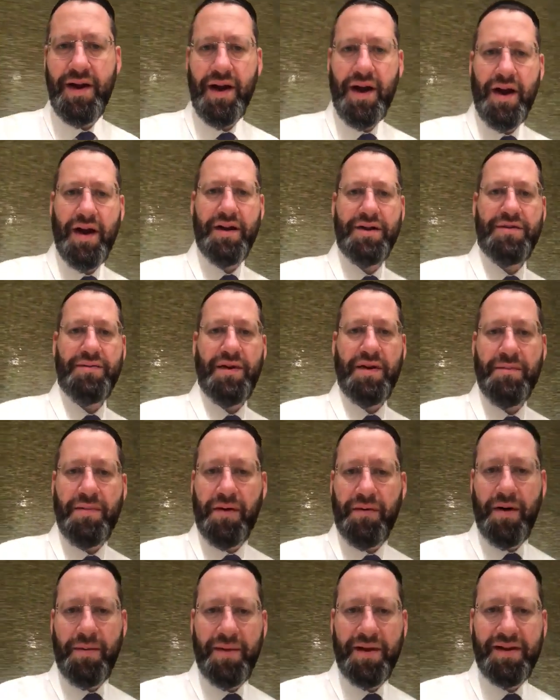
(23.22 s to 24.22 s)
It's written by
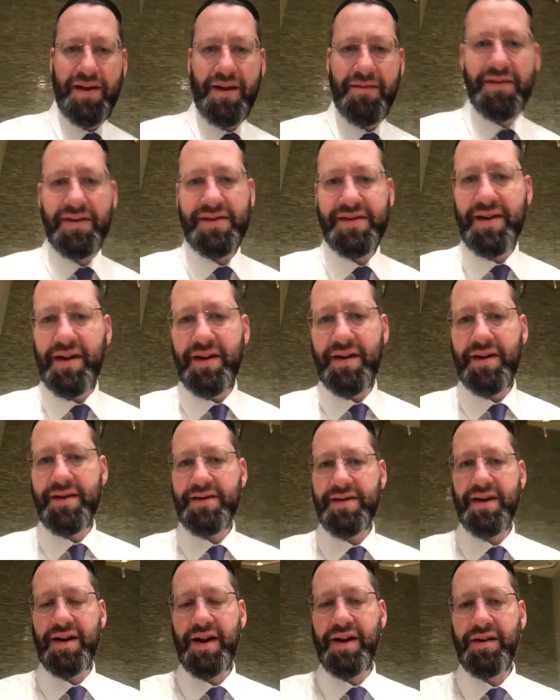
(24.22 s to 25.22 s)
Rabbi David Sein.
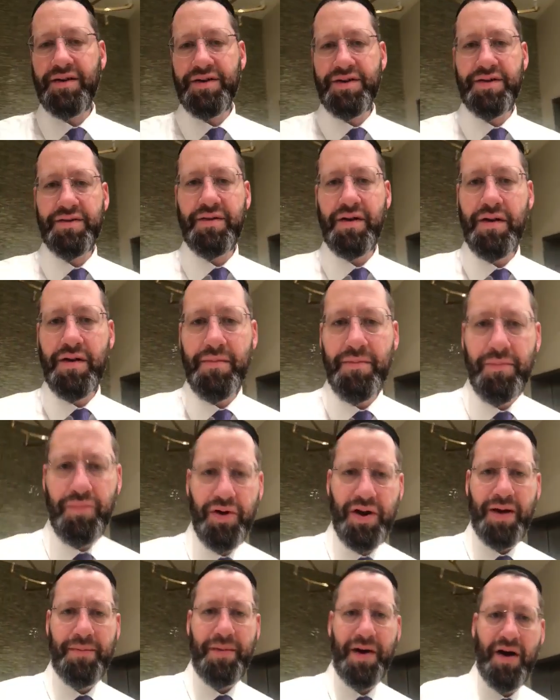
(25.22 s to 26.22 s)
It's in English,
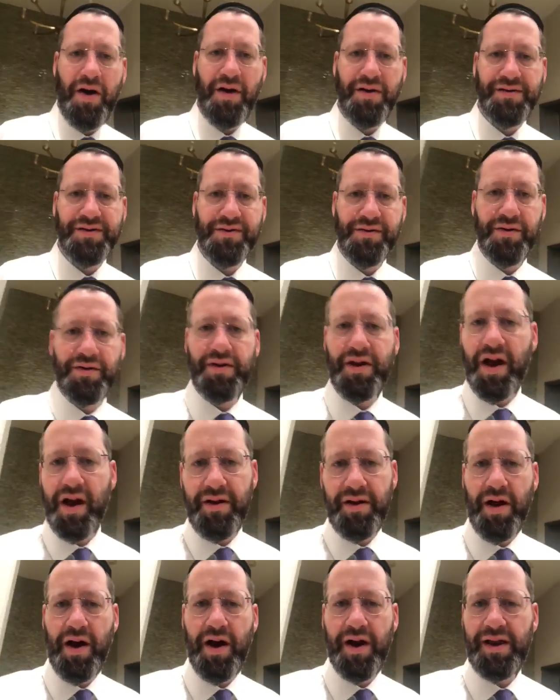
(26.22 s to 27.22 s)
put out by Art Scroll.
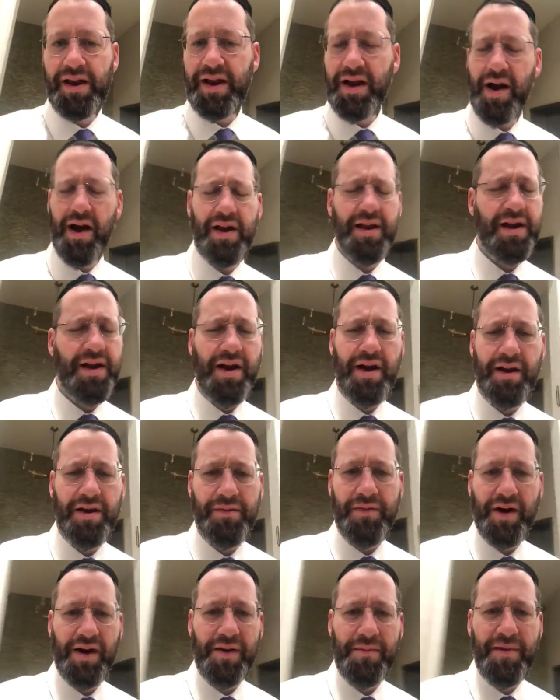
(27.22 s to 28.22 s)
I highly, highly, highly
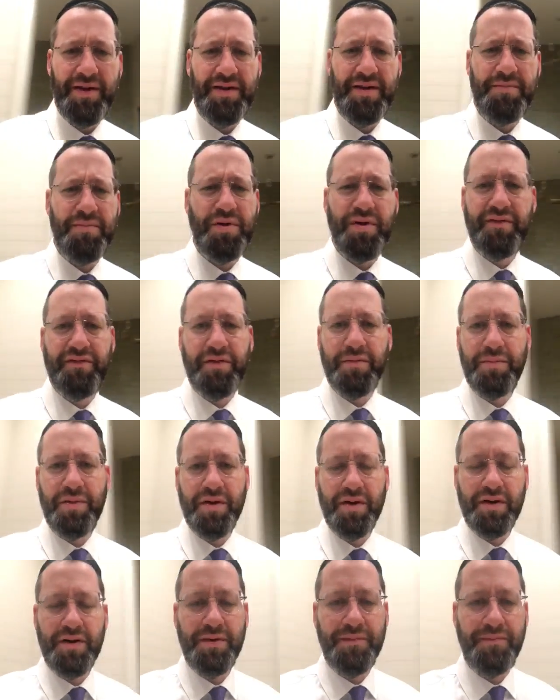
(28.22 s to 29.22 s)
recommend it. Beautiful
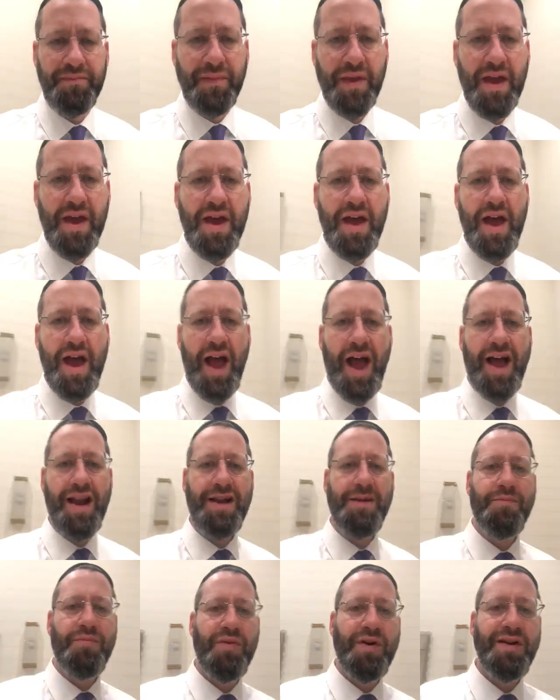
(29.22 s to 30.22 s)
book. And
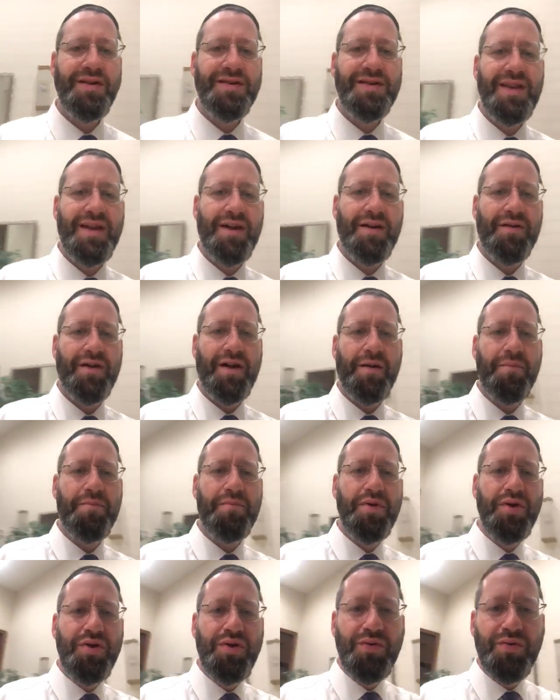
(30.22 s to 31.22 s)
he brings there a
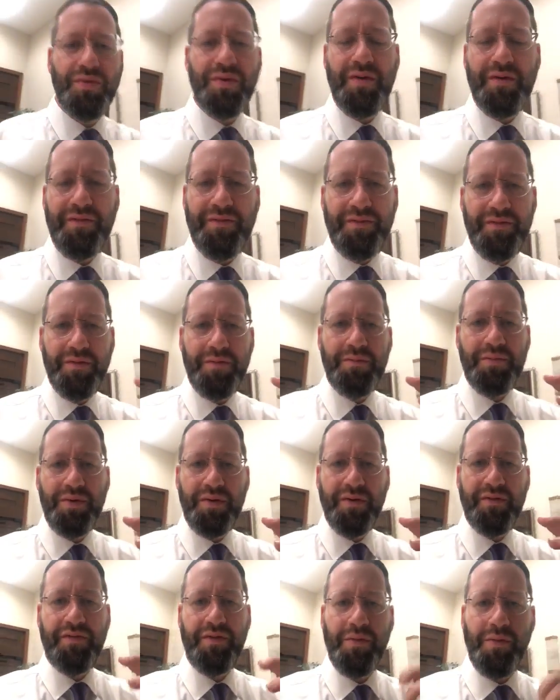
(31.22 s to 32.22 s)
beautiful,
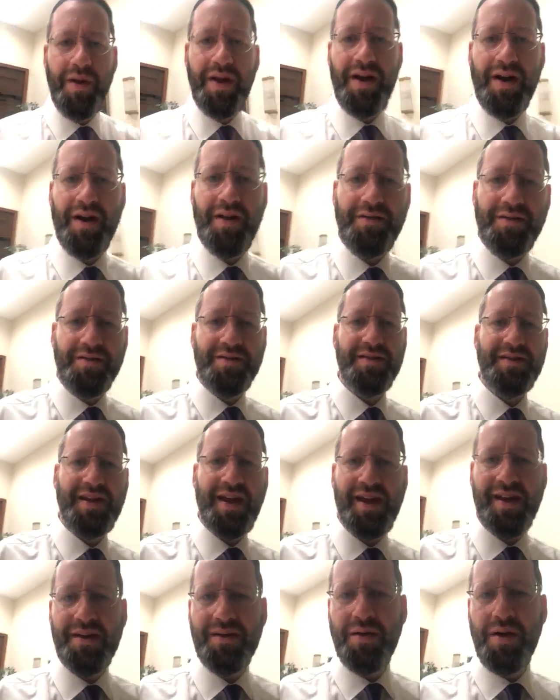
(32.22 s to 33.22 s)
beautiful way to
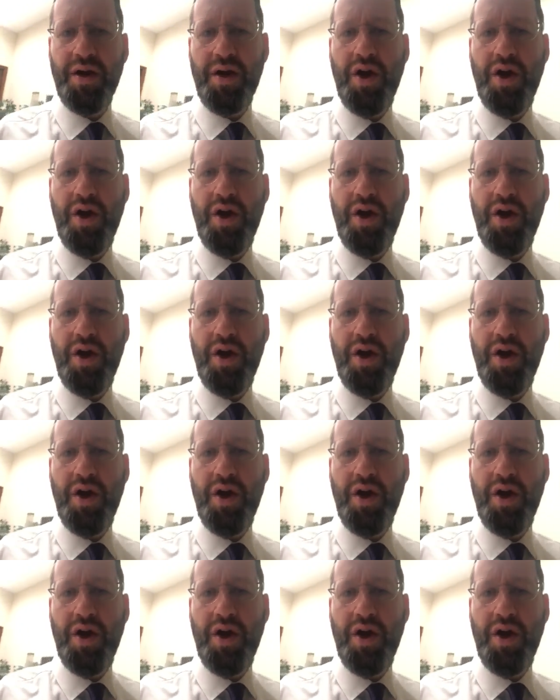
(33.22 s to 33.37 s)
understand